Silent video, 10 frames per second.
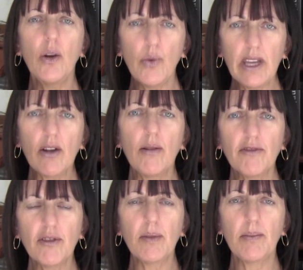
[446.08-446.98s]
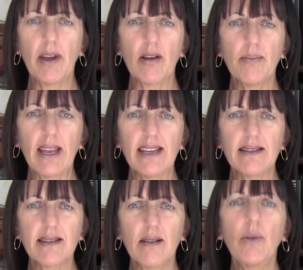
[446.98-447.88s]
We come from a better
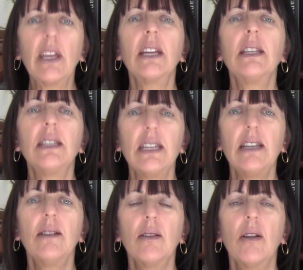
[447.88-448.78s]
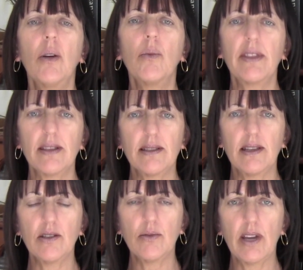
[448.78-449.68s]
place and we can deal with the
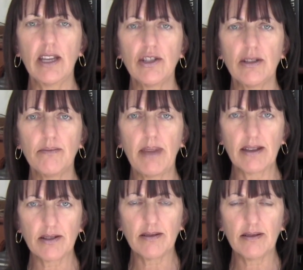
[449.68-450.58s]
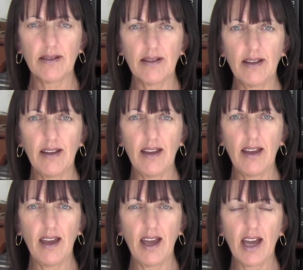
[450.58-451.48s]
situation better
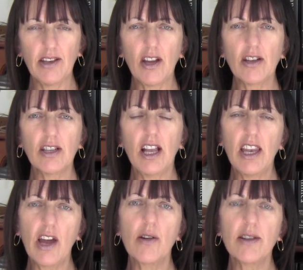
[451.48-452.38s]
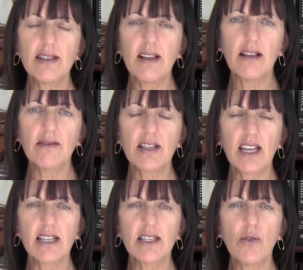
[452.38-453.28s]
and not allow ourselves to
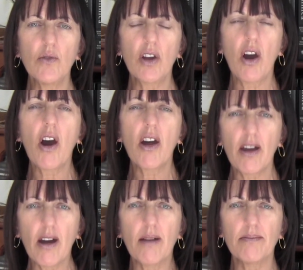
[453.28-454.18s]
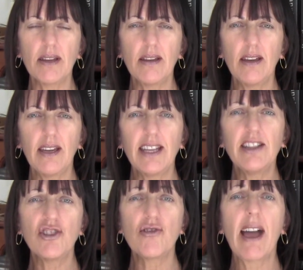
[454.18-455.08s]
get so caught up in
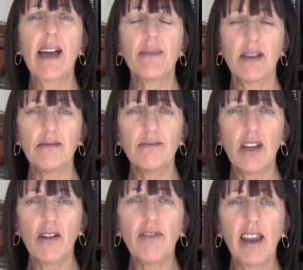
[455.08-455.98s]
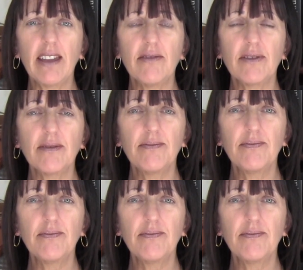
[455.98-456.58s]
the drama of life.